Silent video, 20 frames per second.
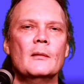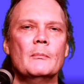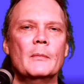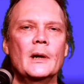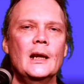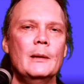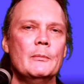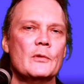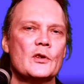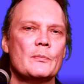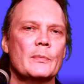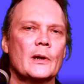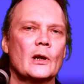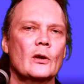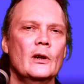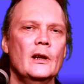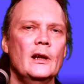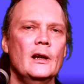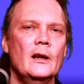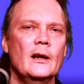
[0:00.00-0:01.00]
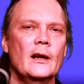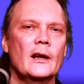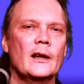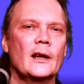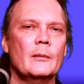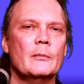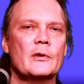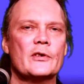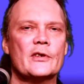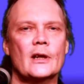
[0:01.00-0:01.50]
My name is Barry,
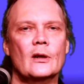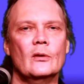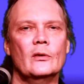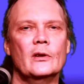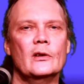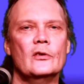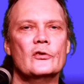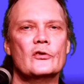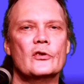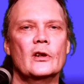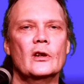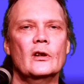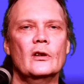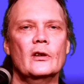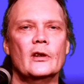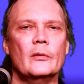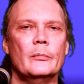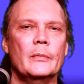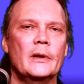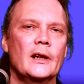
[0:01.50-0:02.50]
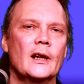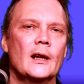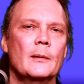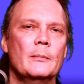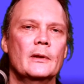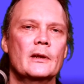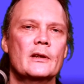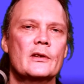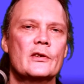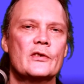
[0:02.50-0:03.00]
and I'm a sound engineer in the
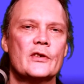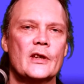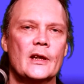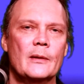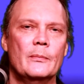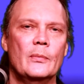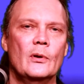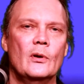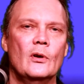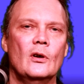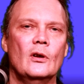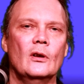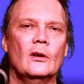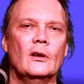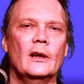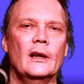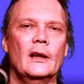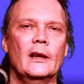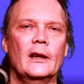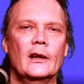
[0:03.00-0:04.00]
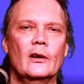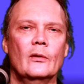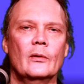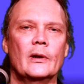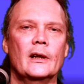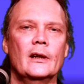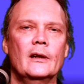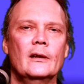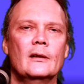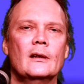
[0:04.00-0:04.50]
Minneapolis St. Paul
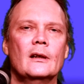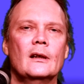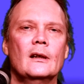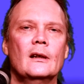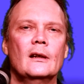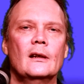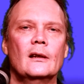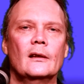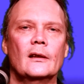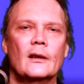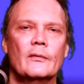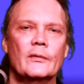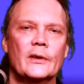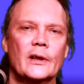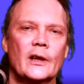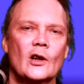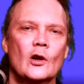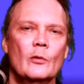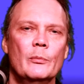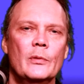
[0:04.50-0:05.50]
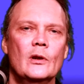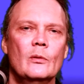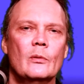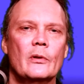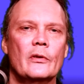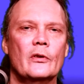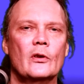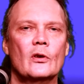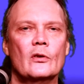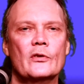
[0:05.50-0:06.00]
area. Love to help you
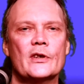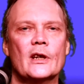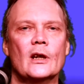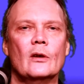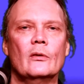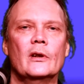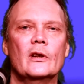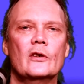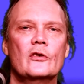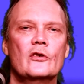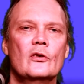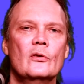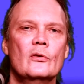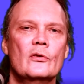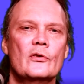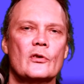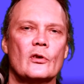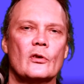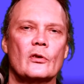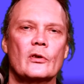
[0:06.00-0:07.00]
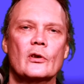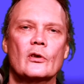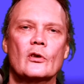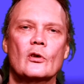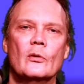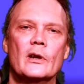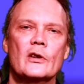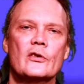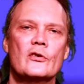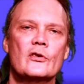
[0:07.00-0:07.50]
with your sound issues or your
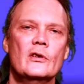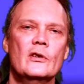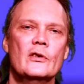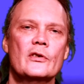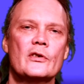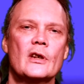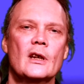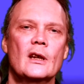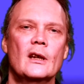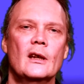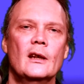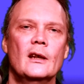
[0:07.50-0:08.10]
questions.